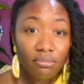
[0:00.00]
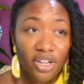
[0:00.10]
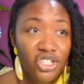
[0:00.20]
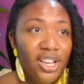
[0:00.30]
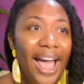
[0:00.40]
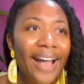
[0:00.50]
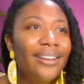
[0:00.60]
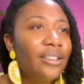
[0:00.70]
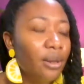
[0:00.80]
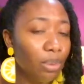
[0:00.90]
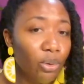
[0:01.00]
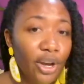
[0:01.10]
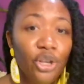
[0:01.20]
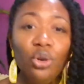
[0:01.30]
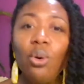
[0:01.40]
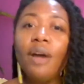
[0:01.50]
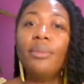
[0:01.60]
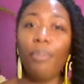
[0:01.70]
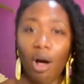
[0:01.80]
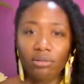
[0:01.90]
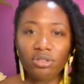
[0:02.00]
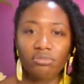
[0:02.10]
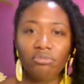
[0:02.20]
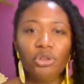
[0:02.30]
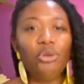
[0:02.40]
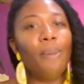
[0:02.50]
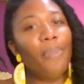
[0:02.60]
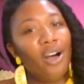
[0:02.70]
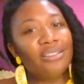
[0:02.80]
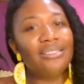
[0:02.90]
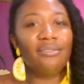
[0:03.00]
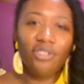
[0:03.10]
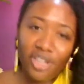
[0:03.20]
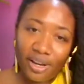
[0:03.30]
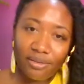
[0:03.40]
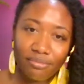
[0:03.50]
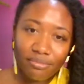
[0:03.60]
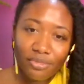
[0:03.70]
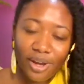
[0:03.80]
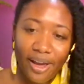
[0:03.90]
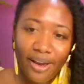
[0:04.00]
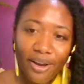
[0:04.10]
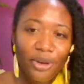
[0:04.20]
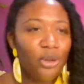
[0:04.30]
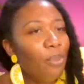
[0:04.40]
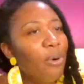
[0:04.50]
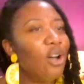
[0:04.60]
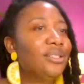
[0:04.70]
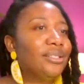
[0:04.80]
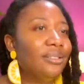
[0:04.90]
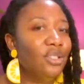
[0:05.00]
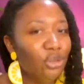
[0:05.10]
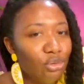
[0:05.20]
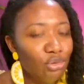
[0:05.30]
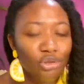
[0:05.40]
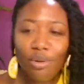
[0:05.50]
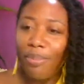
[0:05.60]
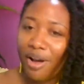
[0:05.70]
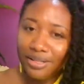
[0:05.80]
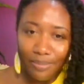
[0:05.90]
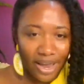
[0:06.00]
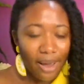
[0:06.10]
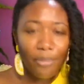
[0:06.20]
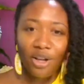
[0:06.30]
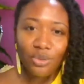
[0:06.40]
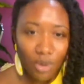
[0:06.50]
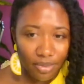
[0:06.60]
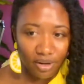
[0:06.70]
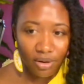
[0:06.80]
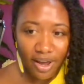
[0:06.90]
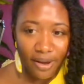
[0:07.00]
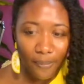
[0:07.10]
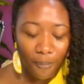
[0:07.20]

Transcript: It should act as an employee. You are the boss. You the boss chick. Okay. You the boss dude. You the boss man, boss woman. Okay.